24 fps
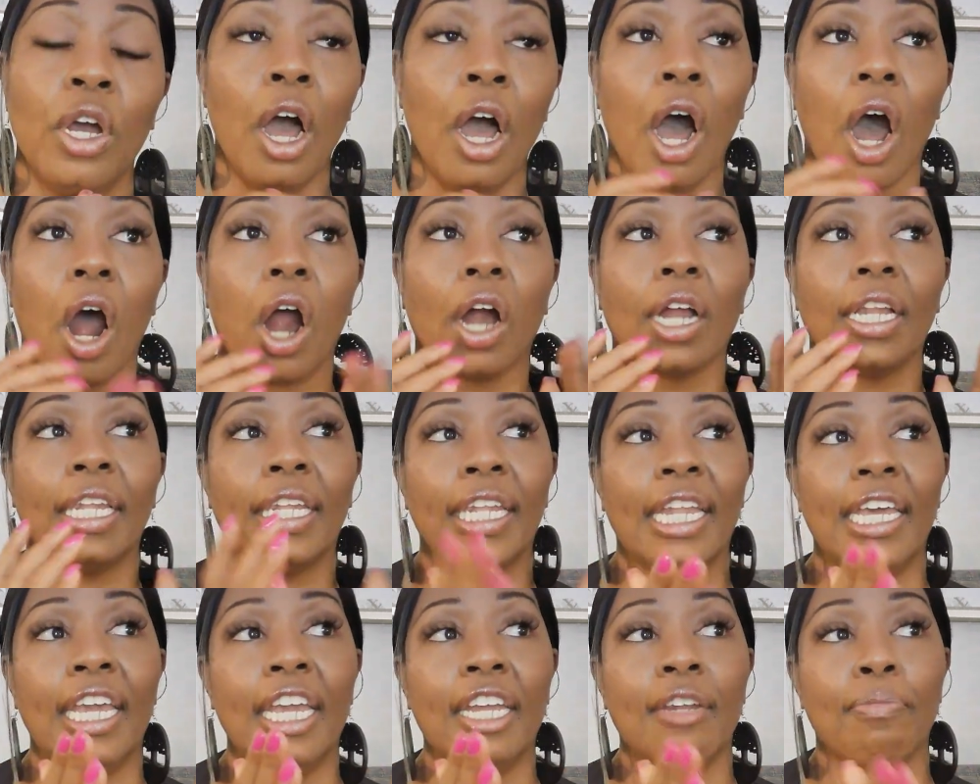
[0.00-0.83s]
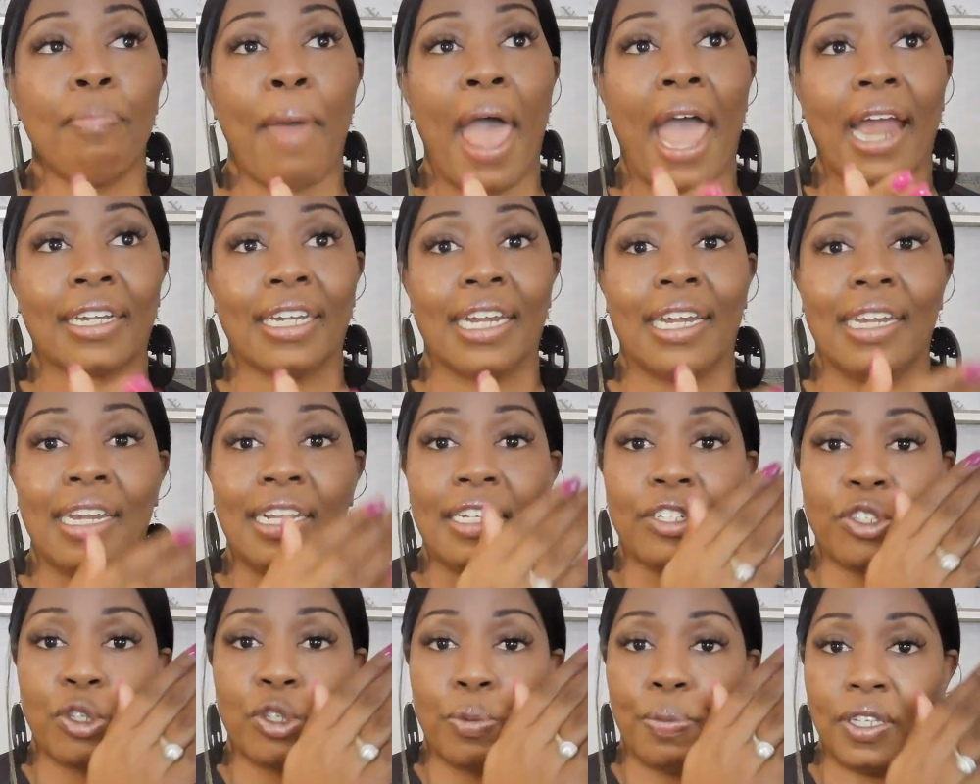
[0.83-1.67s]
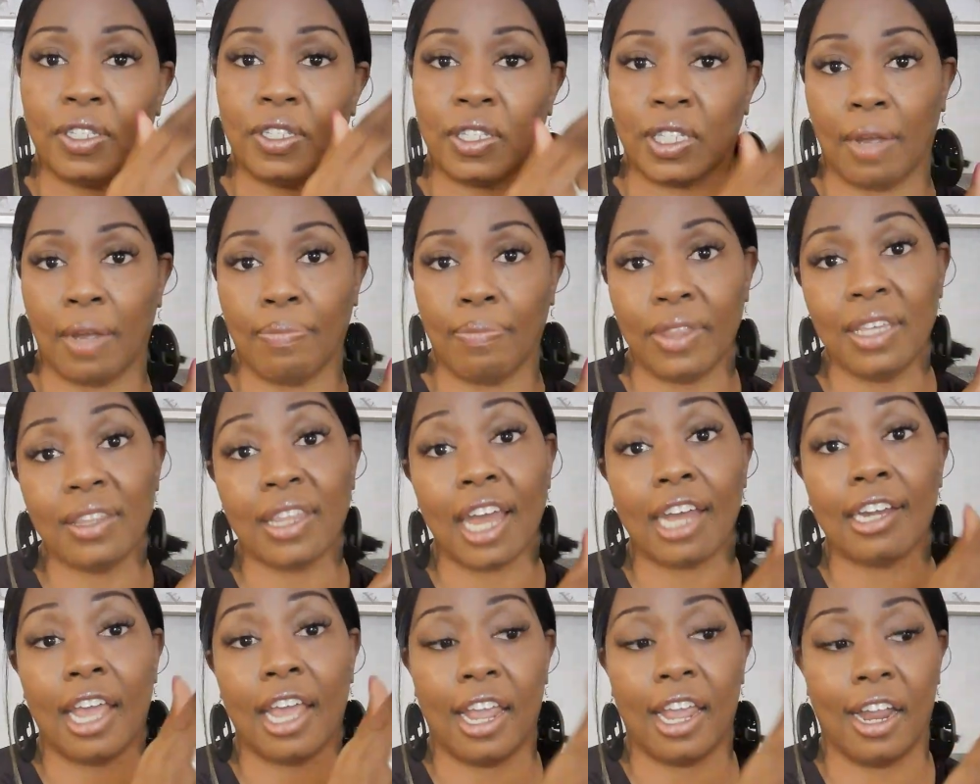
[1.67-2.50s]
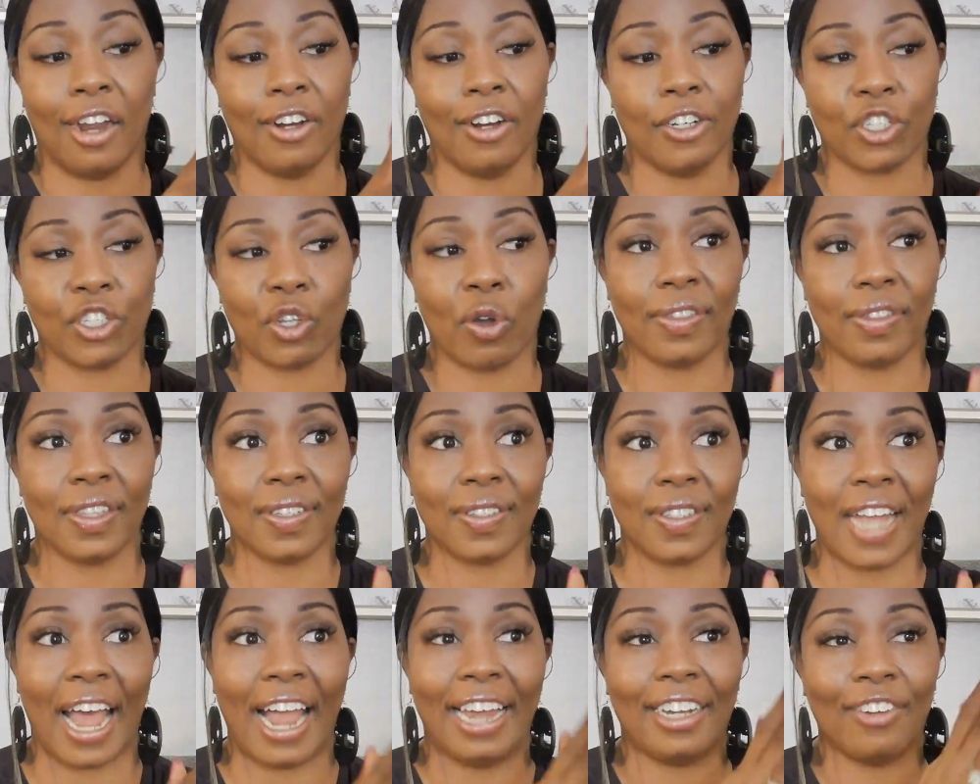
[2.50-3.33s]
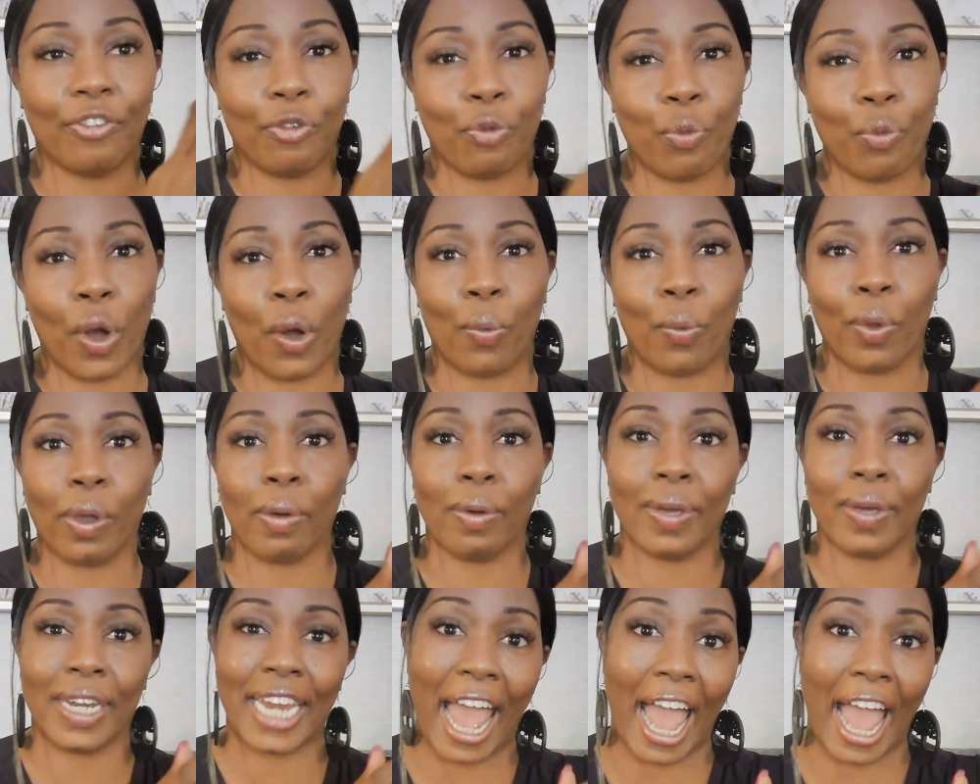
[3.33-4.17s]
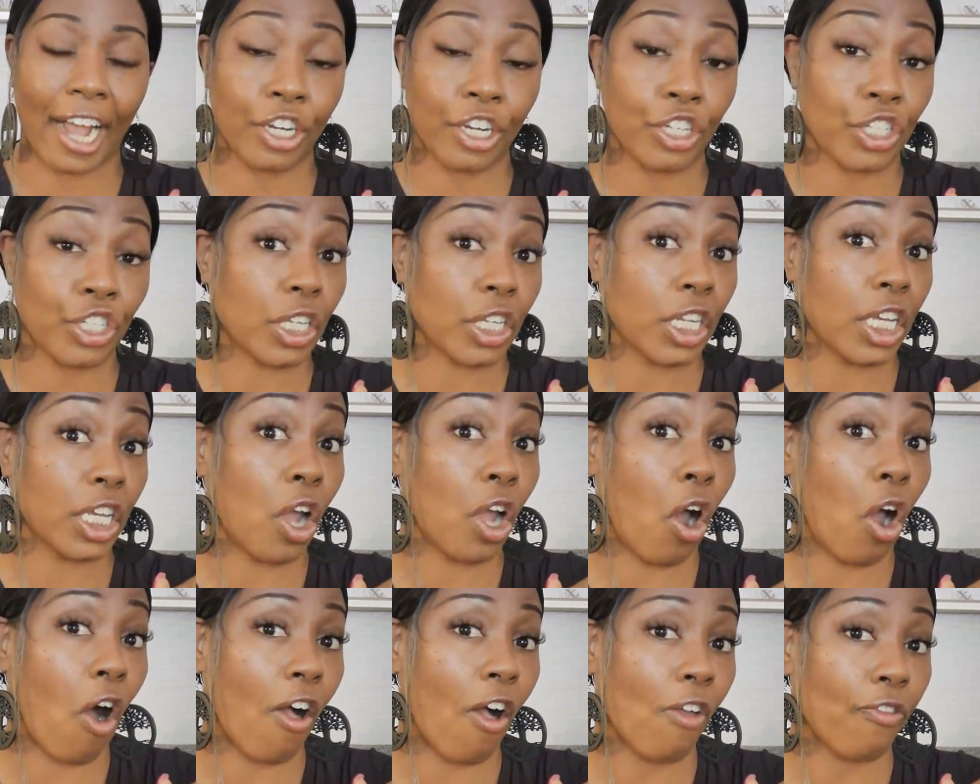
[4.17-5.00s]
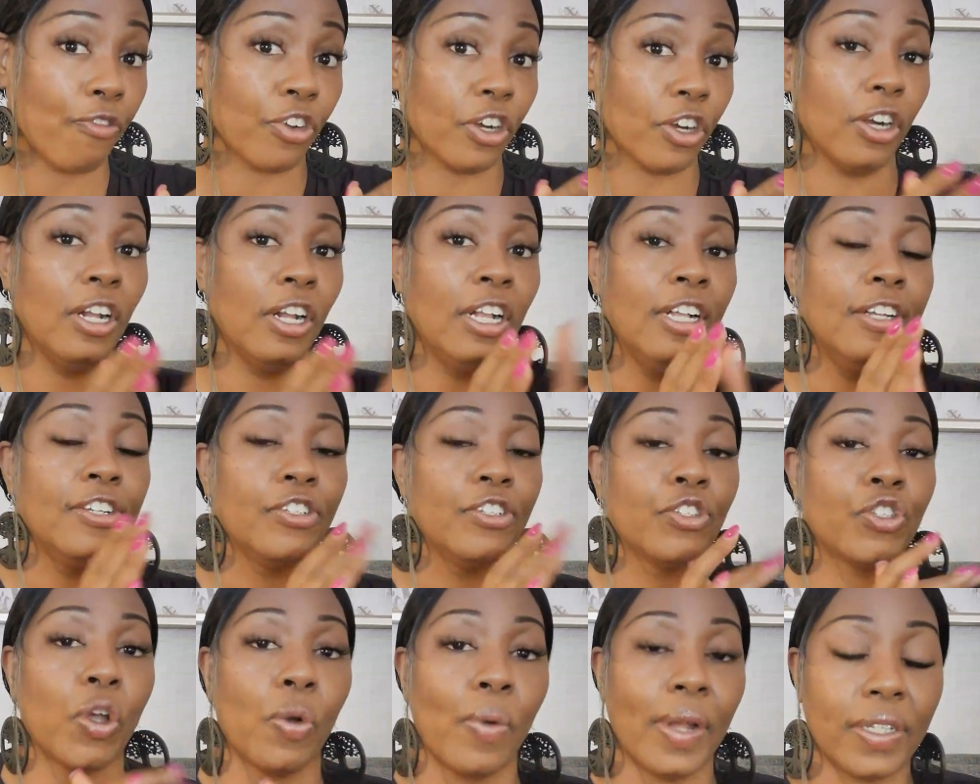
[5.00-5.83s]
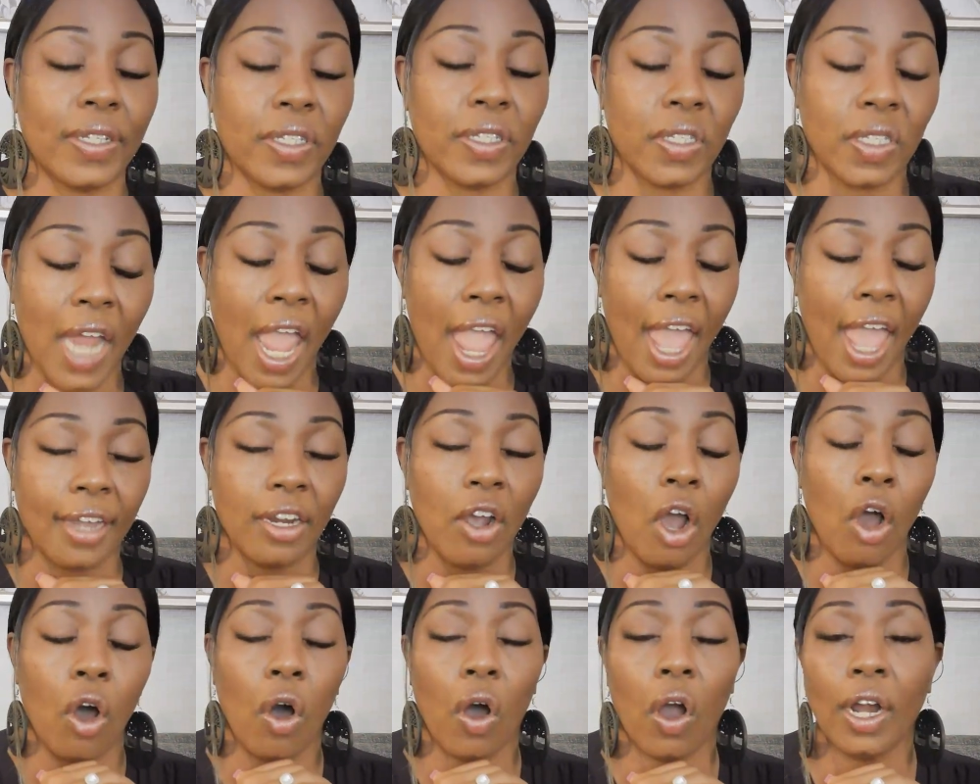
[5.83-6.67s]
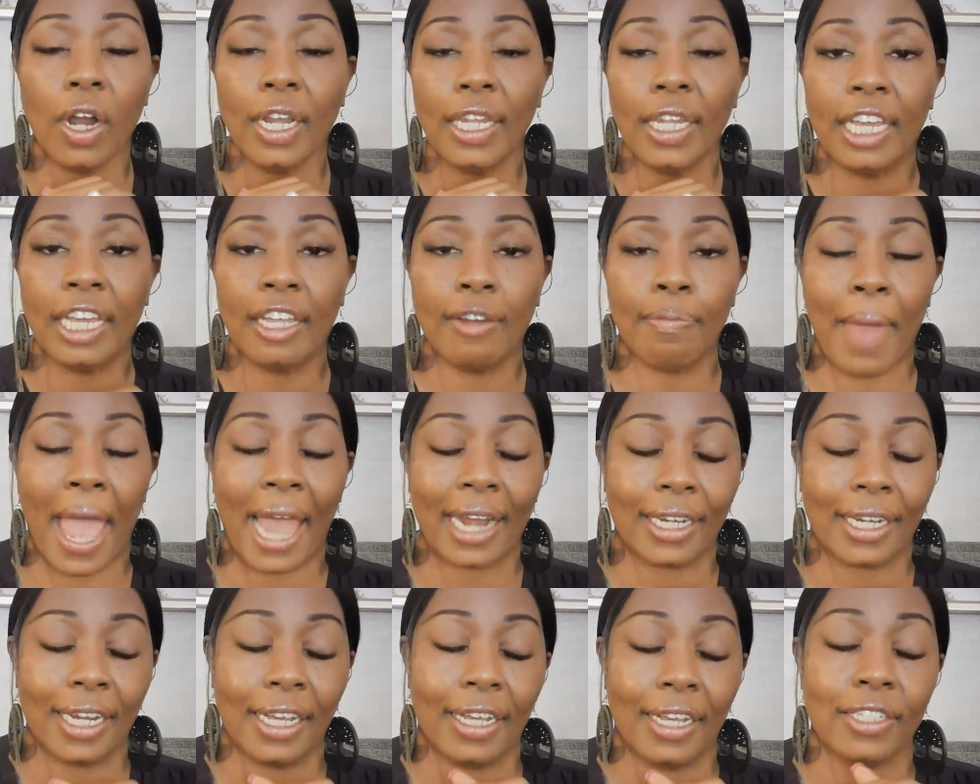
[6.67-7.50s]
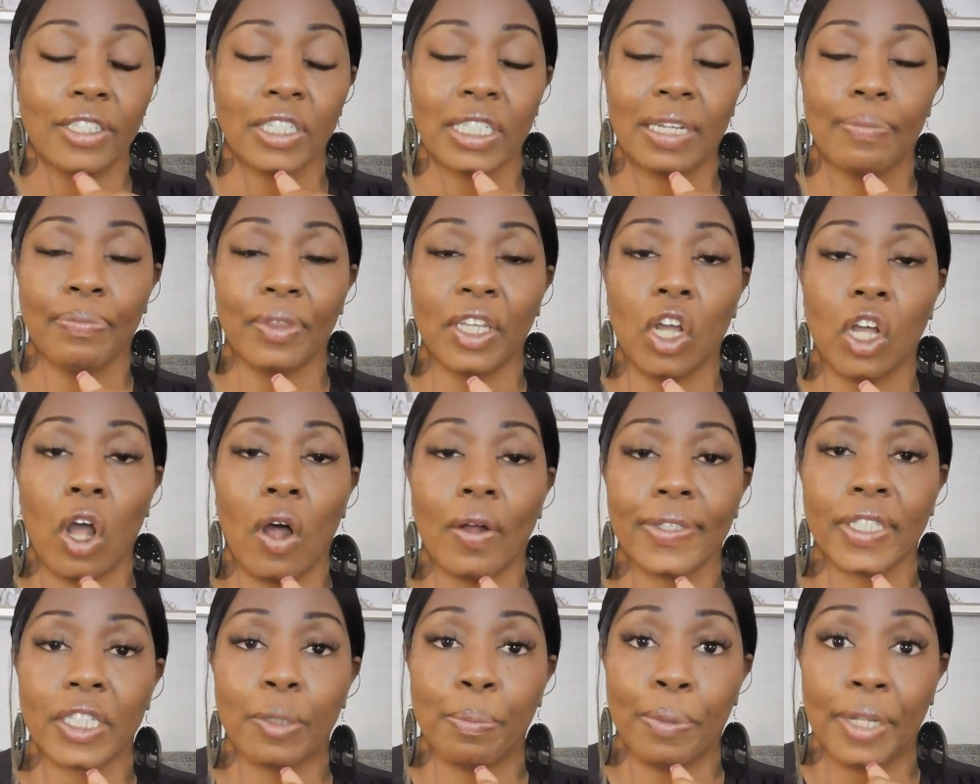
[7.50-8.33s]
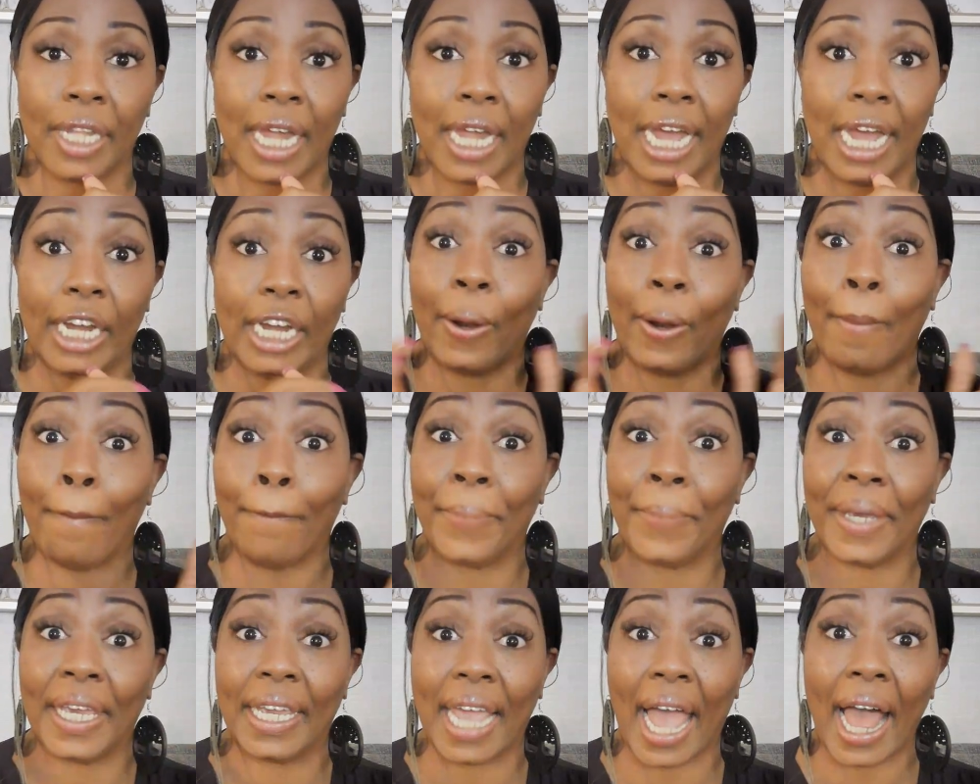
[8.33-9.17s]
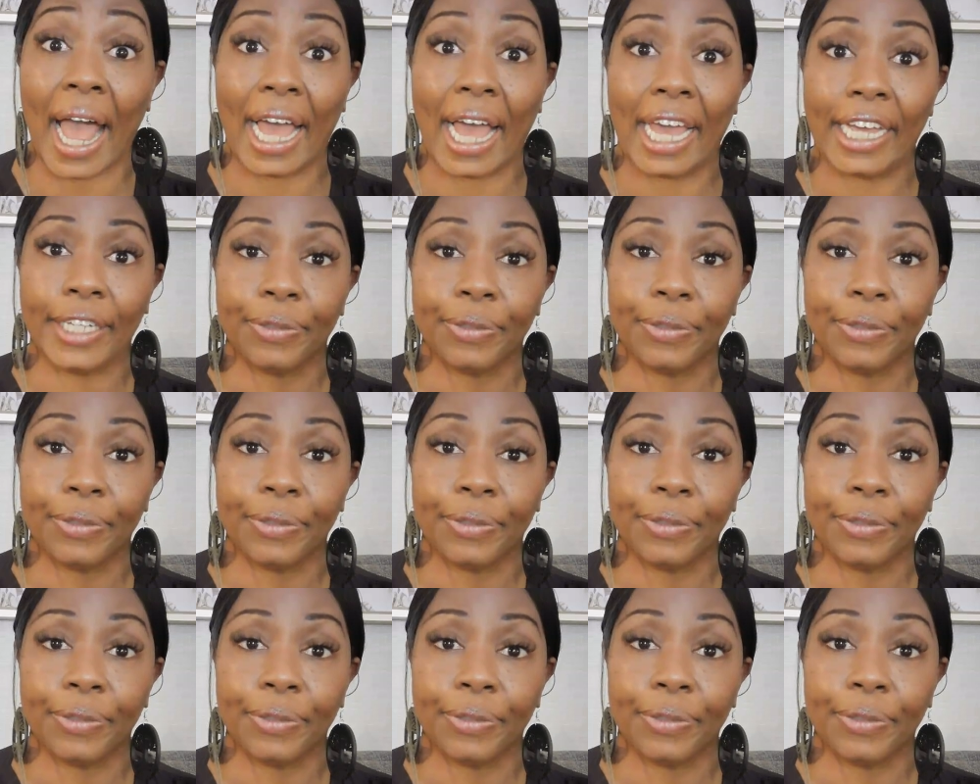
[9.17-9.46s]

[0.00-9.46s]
Our lead magnet needs to be something that airs on the side of what we would actually offer. So instead, our lead magnet is something called Supplier BI.